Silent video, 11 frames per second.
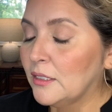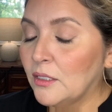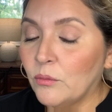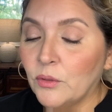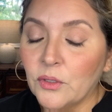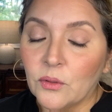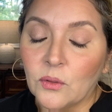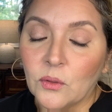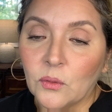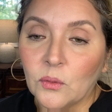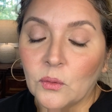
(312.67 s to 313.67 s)
when the
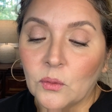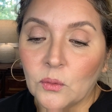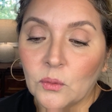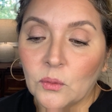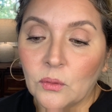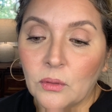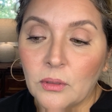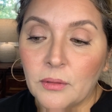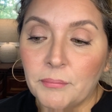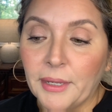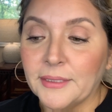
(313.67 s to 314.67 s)
whole
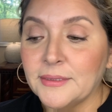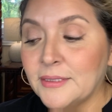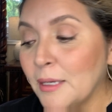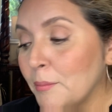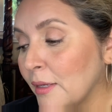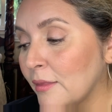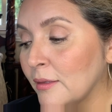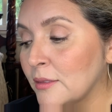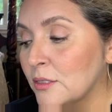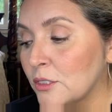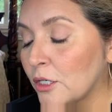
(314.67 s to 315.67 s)
pandemic
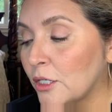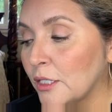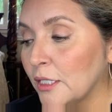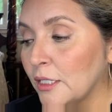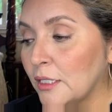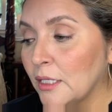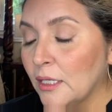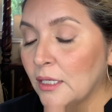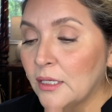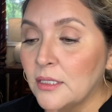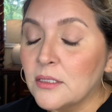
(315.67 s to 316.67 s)
thing started,
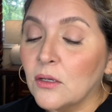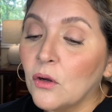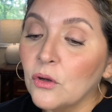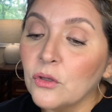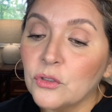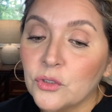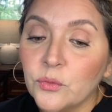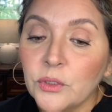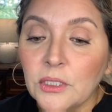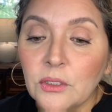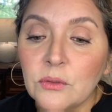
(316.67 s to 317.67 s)
he's like, oh, you should
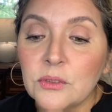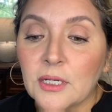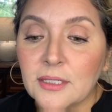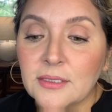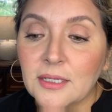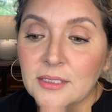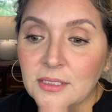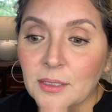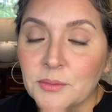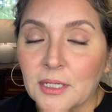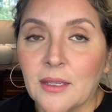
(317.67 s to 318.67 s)
really use an
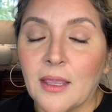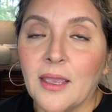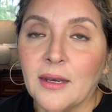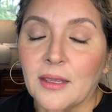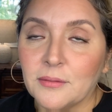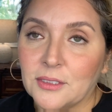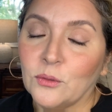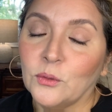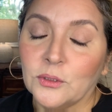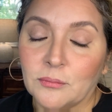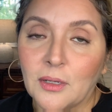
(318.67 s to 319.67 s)
antiseptic. And I
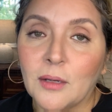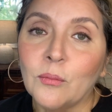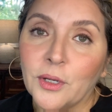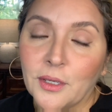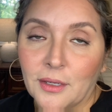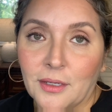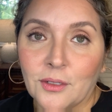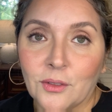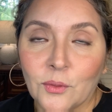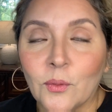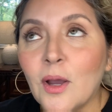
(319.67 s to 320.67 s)
told him, I'm way ahead of
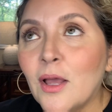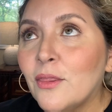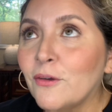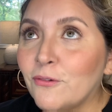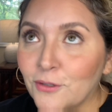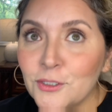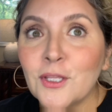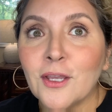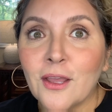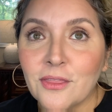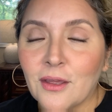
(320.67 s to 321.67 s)
you. The first
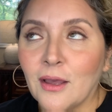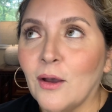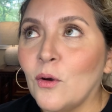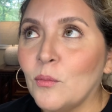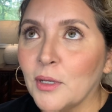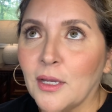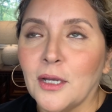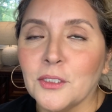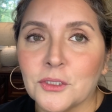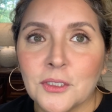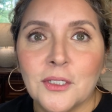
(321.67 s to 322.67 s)
thing I thought, oh my gosh,